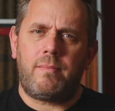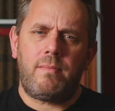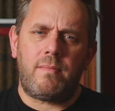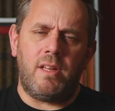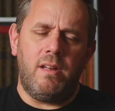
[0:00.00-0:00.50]

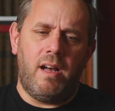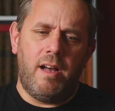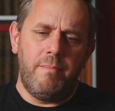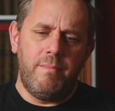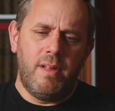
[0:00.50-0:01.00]

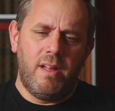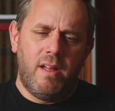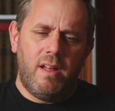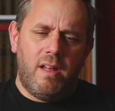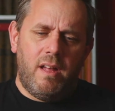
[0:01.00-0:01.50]

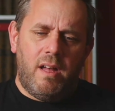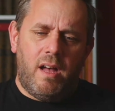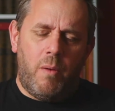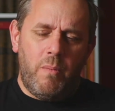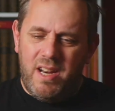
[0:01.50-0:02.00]
And
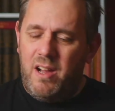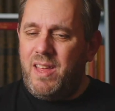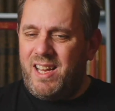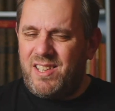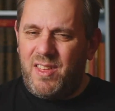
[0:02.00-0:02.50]
we know that's a thing,